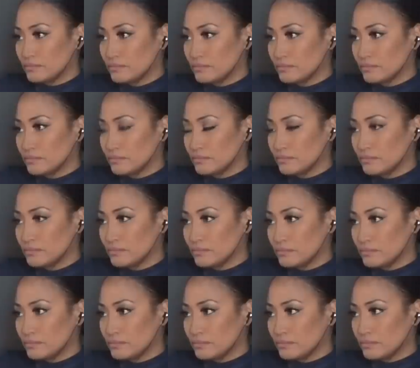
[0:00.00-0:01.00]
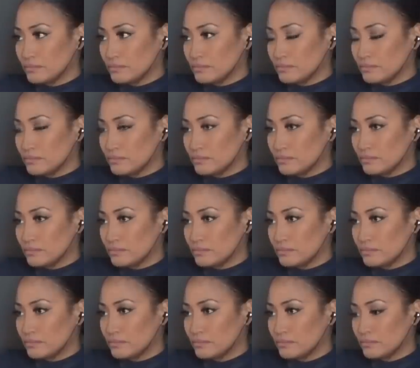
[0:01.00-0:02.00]

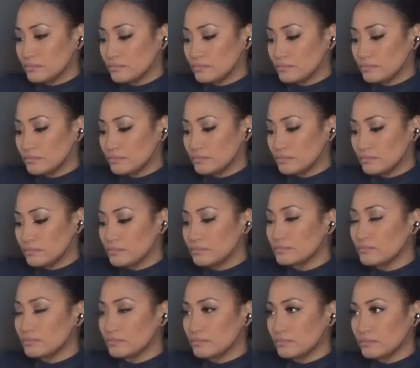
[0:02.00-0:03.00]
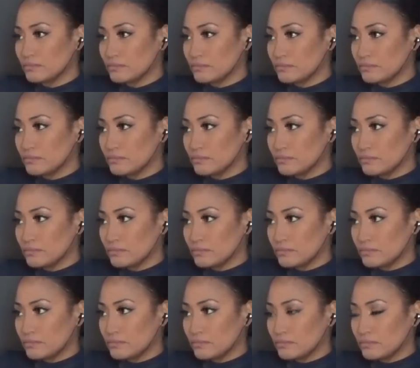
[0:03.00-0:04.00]

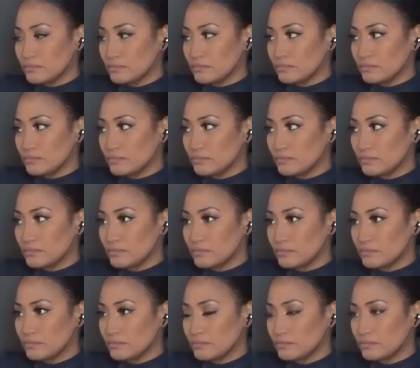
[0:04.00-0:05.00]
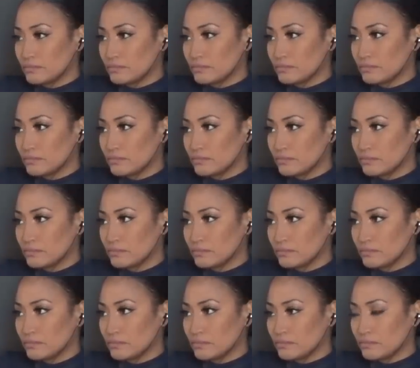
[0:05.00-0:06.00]

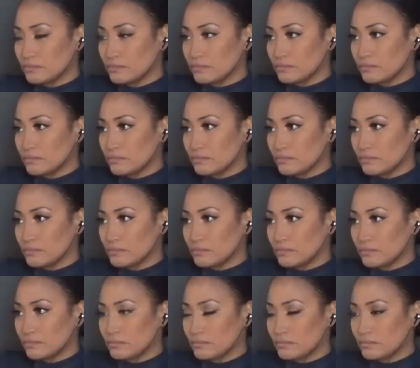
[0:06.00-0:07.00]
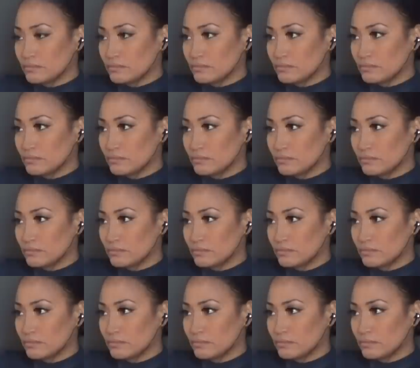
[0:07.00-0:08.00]
This person isn't speaking.